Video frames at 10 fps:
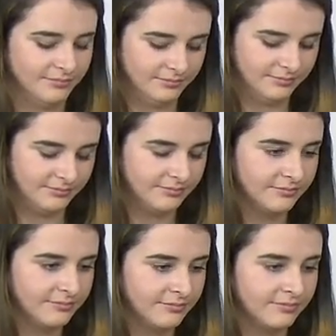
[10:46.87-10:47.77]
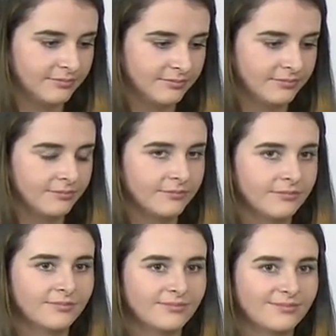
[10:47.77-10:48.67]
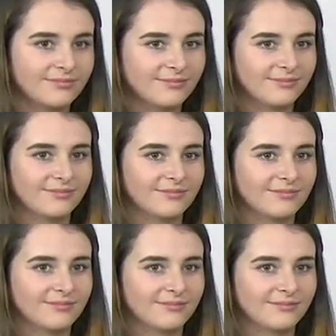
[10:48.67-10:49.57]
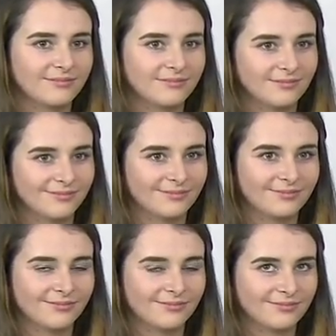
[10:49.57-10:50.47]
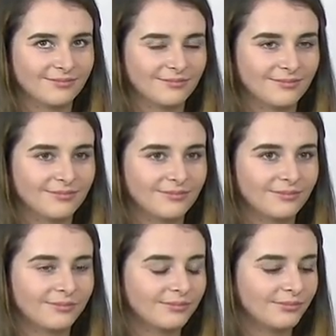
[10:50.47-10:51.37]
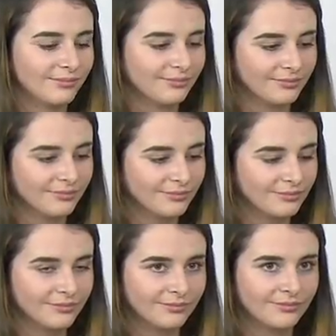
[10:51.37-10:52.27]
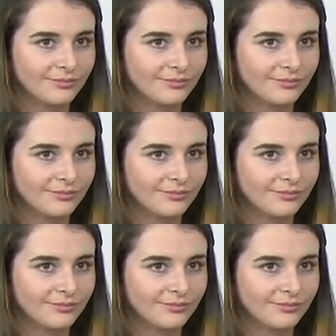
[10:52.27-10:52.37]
[no speech]